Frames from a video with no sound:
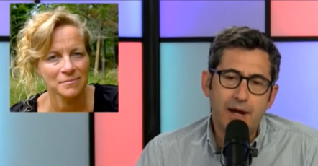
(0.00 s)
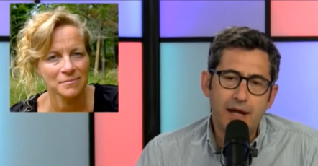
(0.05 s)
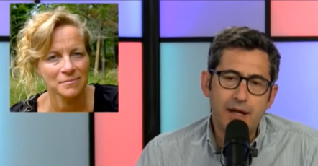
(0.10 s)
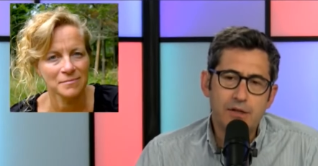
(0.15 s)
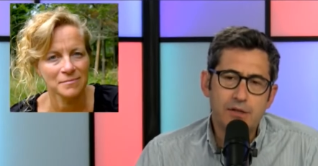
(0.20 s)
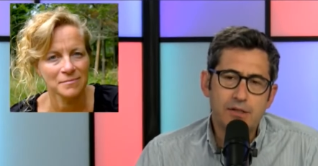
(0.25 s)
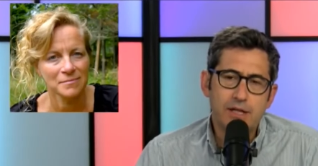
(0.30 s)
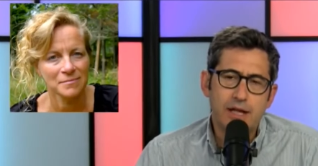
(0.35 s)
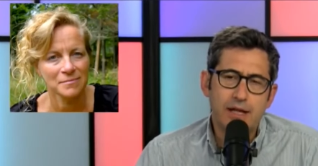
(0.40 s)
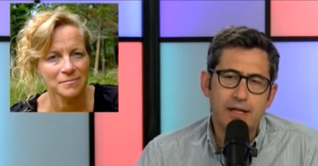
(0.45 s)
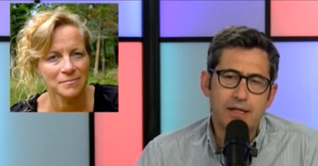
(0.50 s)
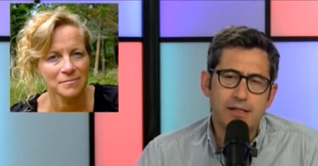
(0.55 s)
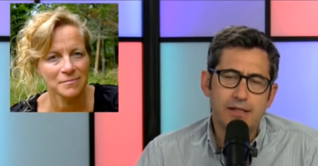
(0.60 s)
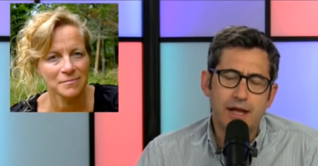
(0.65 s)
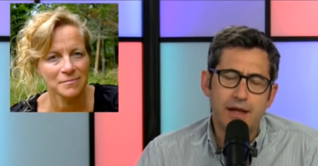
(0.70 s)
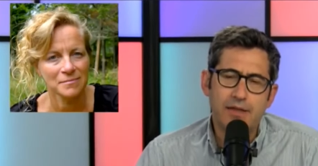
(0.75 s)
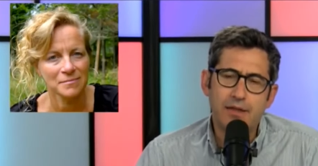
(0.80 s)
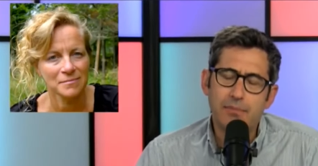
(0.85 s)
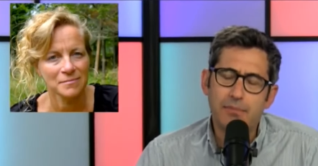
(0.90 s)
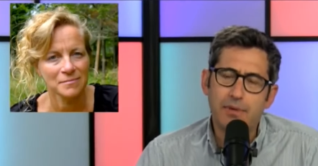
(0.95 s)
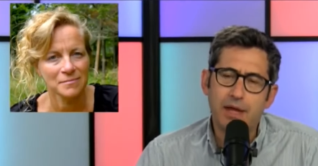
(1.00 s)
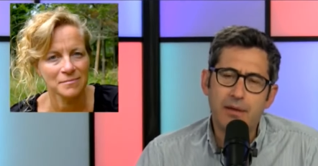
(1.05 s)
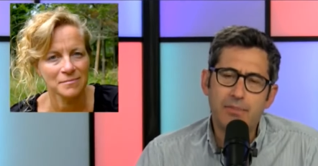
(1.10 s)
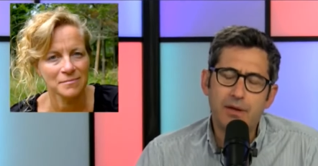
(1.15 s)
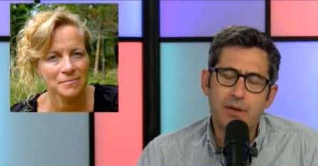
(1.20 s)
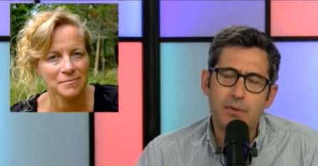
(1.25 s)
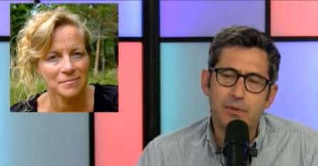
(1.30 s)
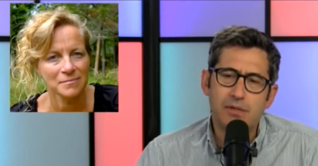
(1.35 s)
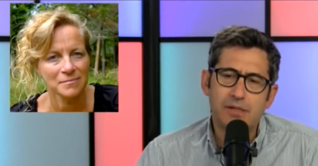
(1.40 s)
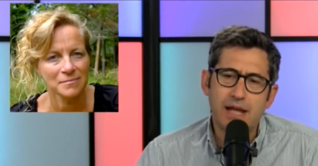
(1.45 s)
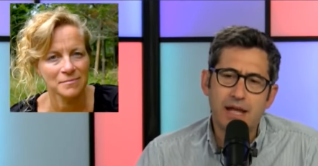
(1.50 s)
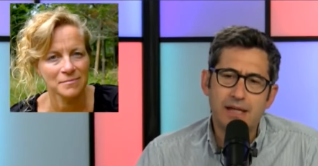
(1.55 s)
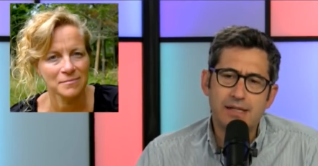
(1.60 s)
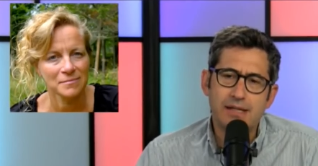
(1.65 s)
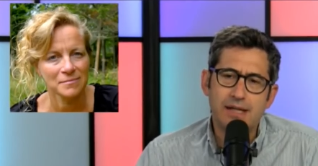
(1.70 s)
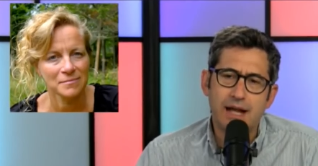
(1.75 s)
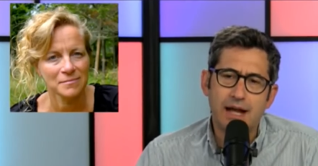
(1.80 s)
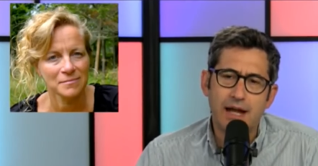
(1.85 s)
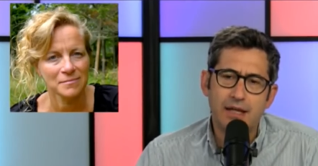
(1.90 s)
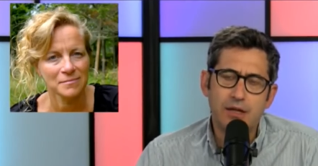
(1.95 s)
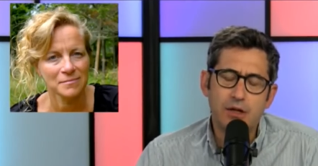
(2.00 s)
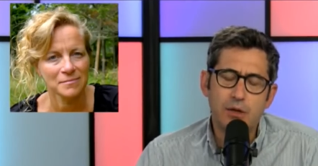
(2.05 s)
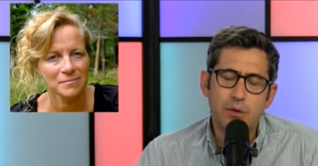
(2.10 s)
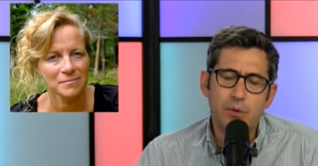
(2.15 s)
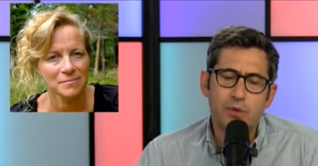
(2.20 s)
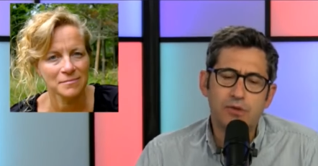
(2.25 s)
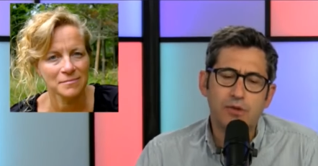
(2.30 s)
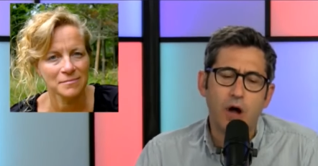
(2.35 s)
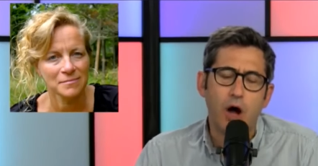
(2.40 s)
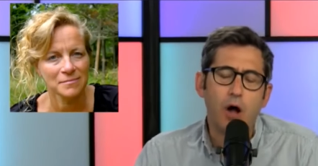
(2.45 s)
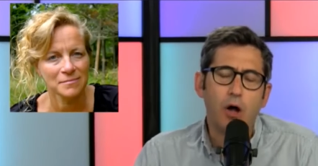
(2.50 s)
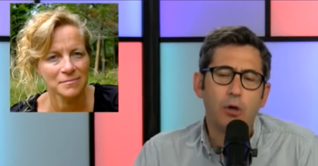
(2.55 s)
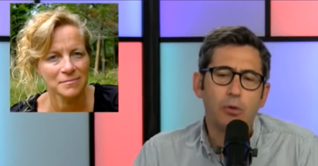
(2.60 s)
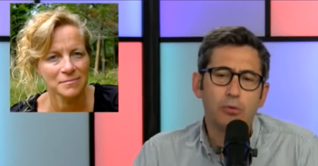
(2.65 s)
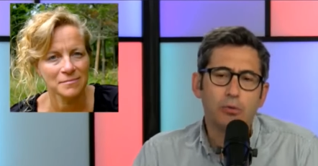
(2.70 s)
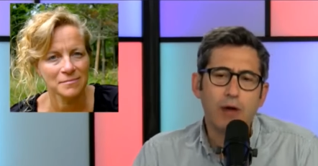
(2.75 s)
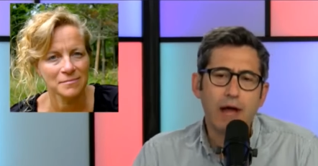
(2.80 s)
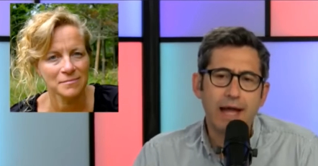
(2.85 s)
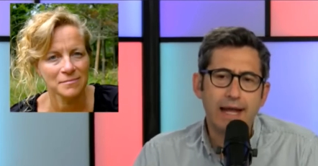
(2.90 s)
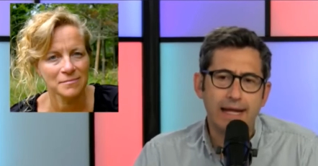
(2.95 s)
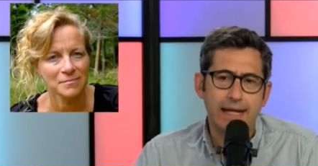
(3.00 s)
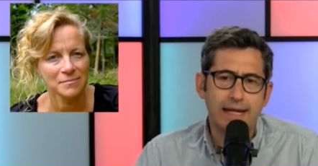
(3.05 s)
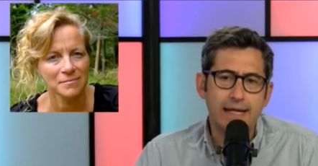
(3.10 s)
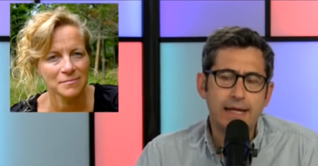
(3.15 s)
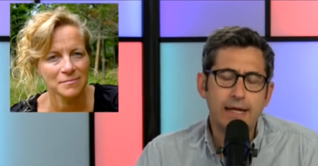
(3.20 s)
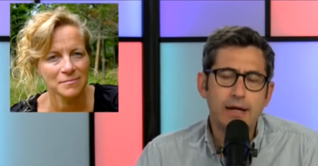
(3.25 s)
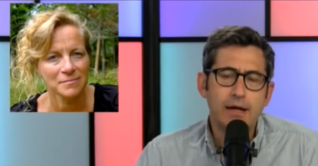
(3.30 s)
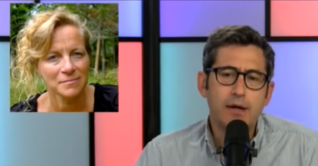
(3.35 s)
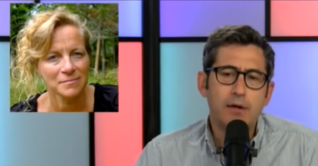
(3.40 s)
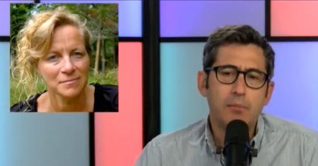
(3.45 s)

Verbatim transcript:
Speaker 1: my understanding is I think maybe it was SEIU was already